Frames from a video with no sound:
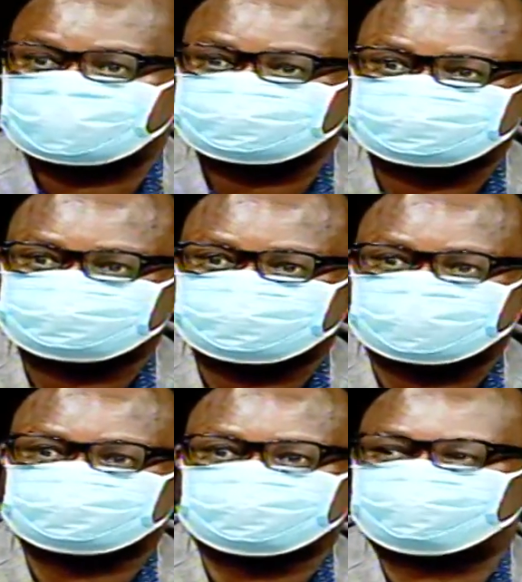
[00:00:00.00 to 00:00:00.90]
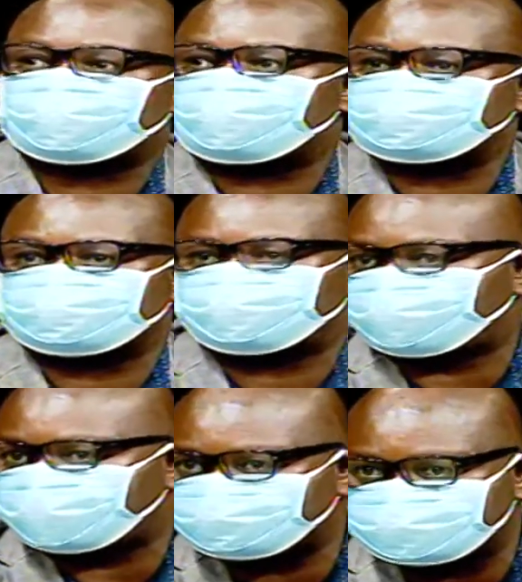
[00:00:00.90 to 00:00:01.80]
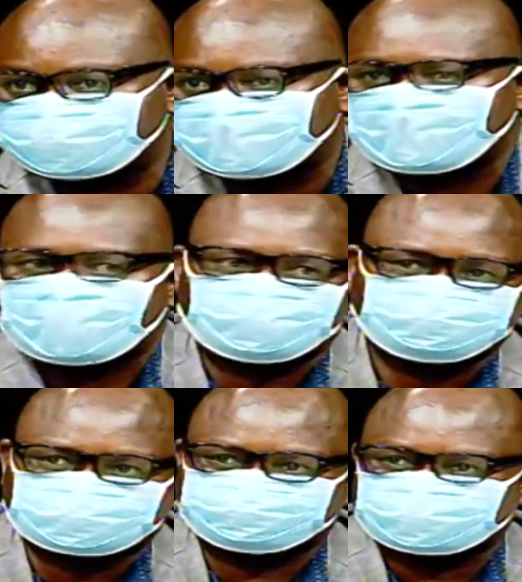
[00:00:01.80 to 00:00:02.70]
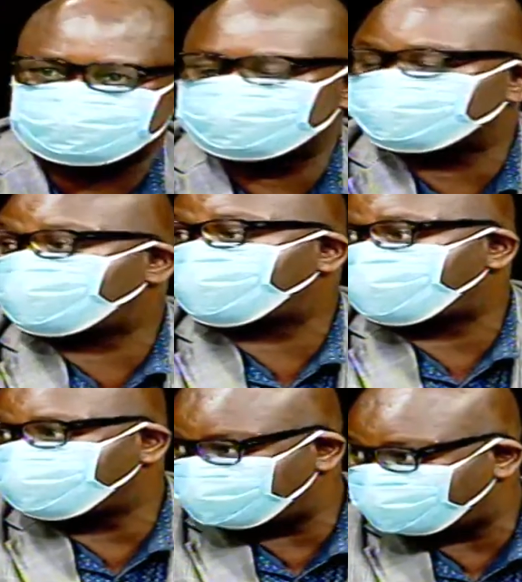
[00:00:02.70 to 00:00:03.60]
nurse that leave allowance is 4,000, how do you expect me to go home with